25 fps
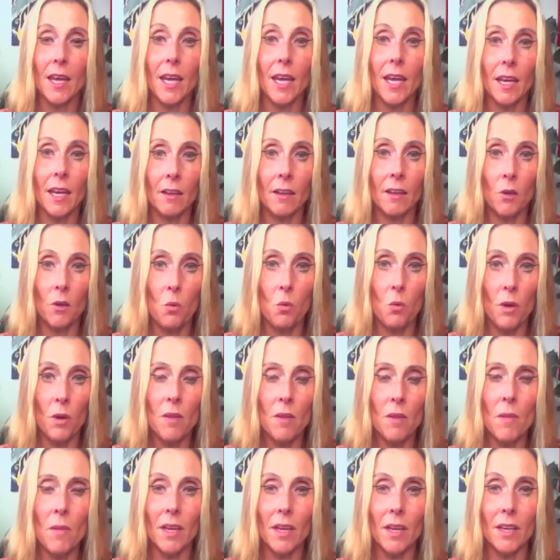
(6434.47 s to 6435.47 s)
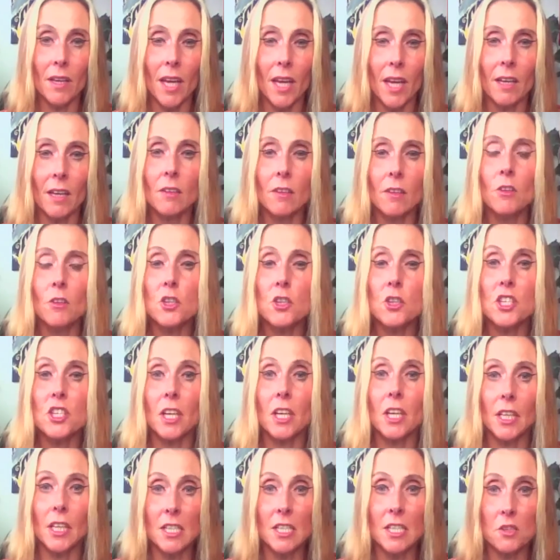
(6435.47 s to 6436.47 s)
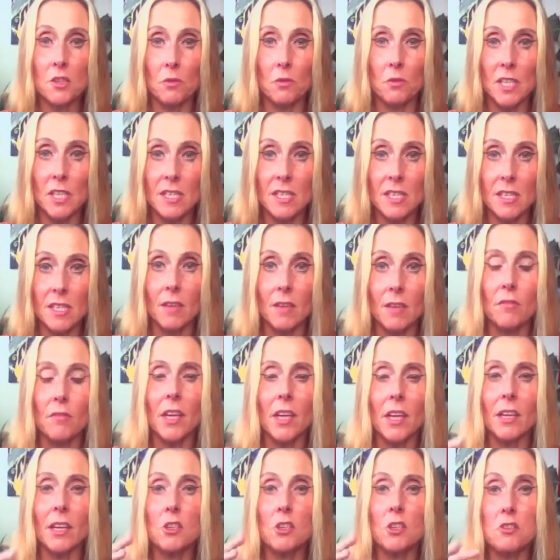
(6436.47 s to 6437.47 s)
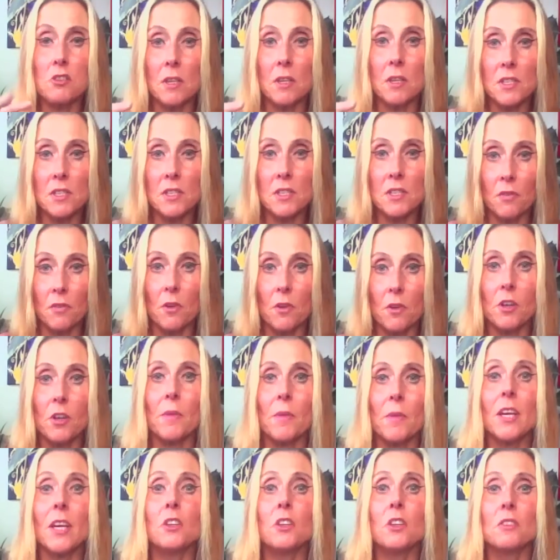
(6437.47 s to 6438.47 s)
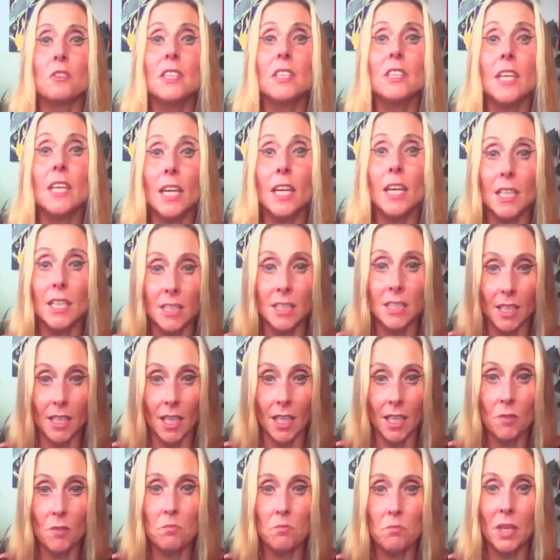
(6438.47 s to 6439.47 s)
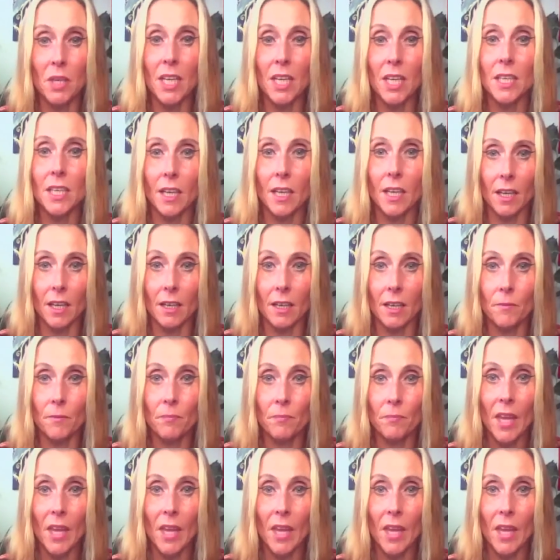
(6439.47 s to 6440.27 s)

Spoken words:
And the women energy is receiving, transforming, creating, being.